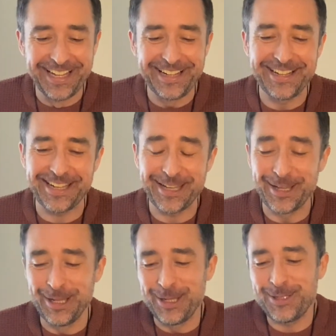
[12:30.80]
Okay,
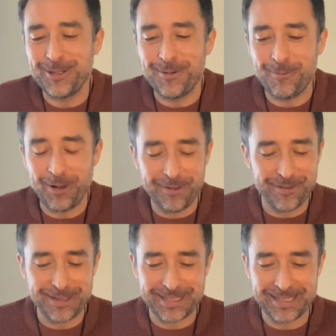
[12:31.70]
so whatever
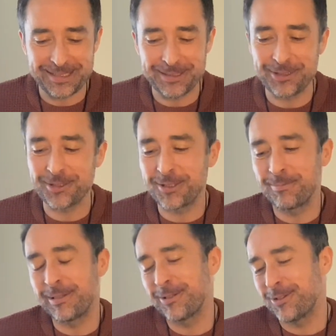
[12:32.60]
this is,
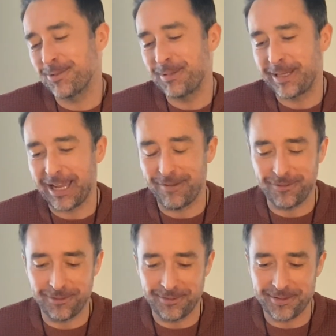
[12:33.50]
just be
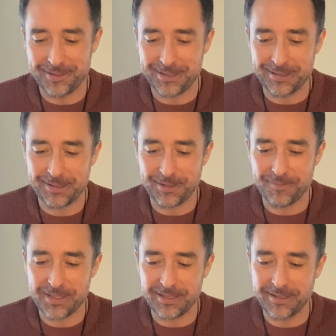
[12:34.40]
careful. There's
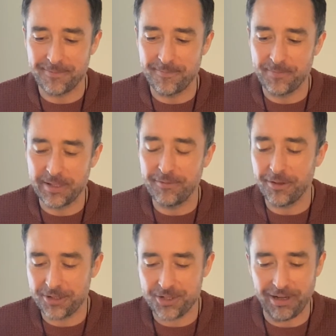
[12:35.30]
obviously, you've got
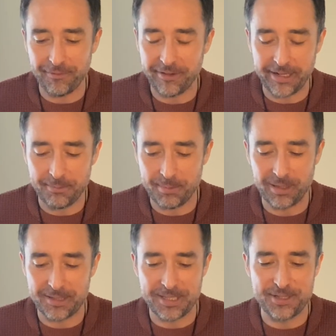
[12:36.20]
the strength and
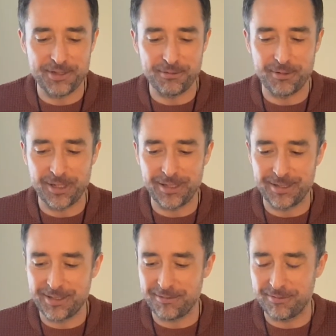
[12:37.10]
capability to
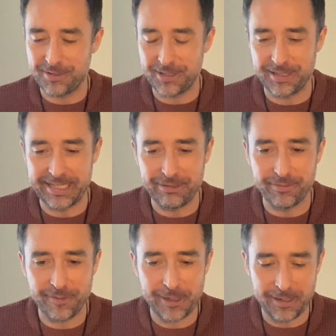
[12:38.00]
deal
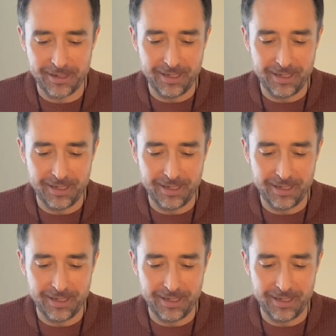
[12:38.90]
with it.